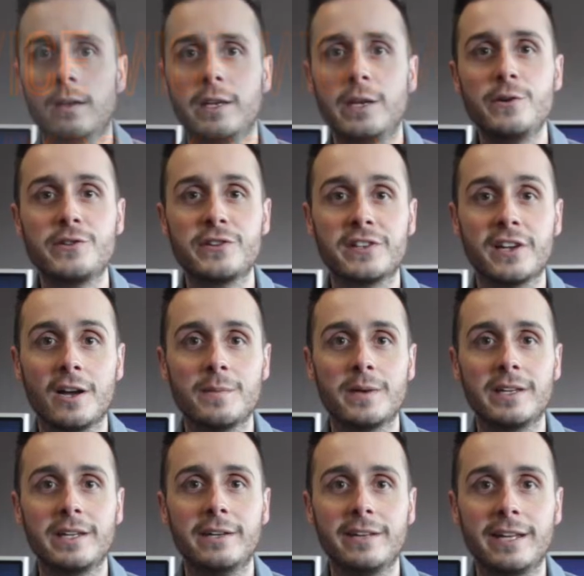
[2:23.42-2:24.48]
Use your time
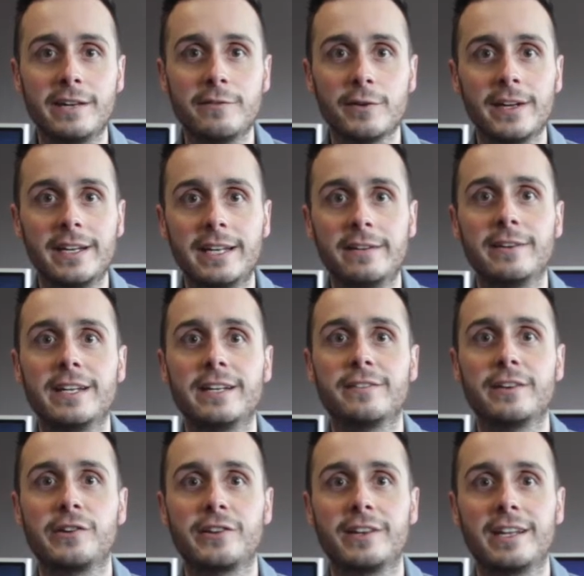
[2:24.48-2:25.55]
at uni really, really
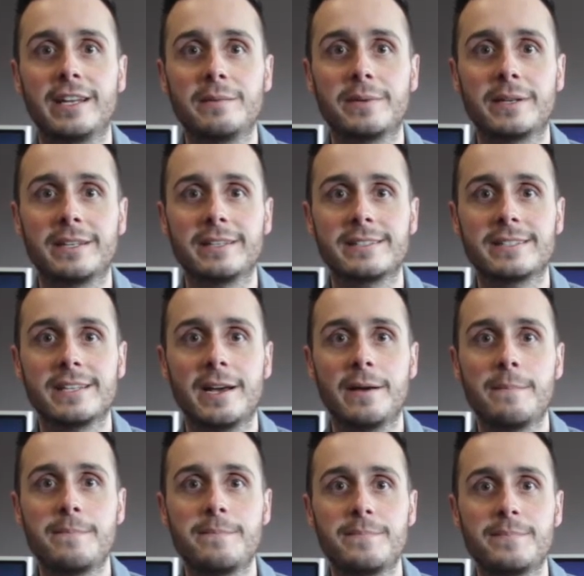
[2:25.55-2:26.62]
efficiently, because
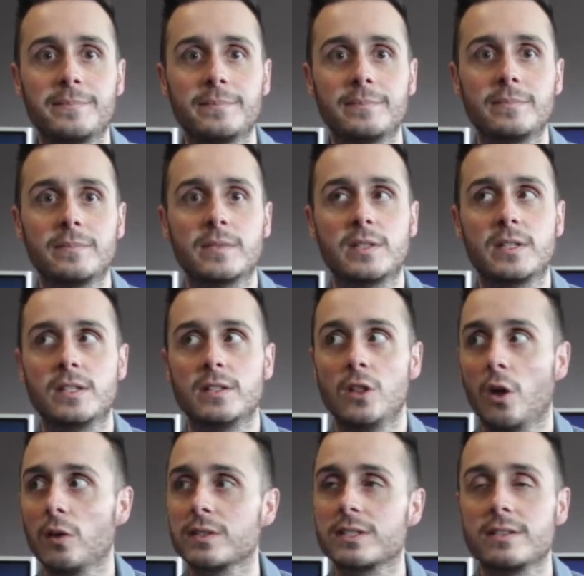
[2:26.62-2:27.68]

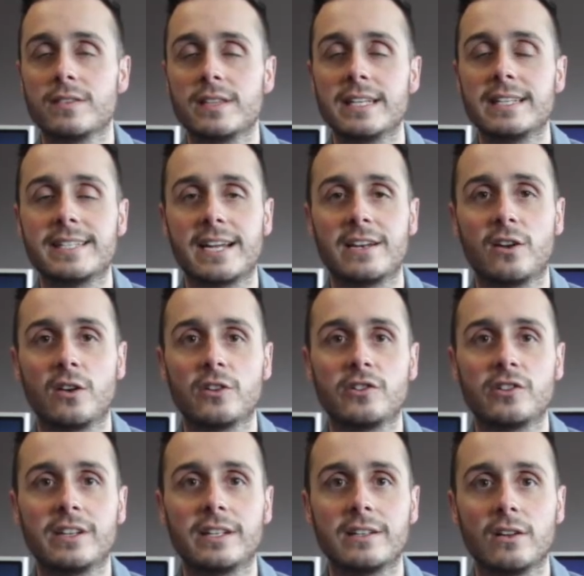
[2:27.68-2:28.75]
lots of the
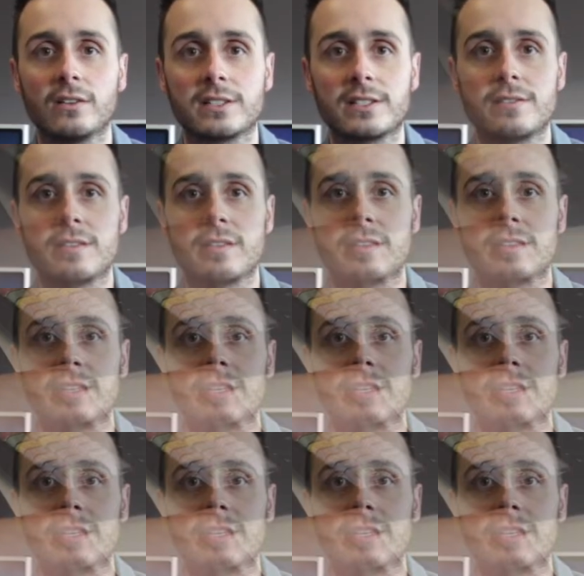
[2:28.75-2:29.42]
technology and lots of